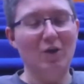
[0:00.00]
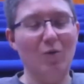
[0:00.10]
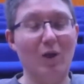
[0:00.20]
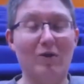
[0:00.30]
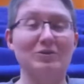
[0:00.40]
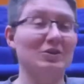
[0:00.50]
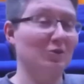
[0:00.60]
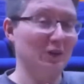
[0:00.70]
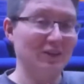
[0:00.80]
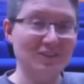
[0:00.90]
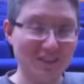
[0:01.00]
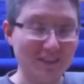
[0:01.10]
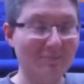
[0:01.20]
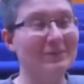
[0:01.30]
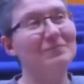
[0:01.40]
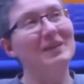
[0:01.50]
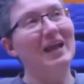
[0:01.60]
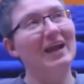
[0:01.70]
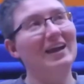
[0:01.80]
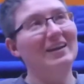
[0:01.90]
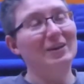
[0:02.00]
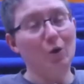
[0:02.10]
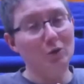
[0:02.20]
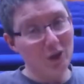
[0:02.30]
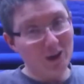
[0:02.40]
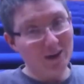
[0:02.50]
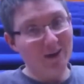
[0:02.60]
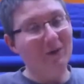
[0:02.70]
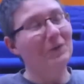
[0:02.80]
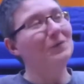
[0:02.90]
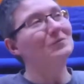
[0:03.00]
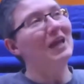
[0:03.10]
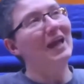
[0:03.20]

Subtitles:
Where's the Green Sheep? And Go Dog Go,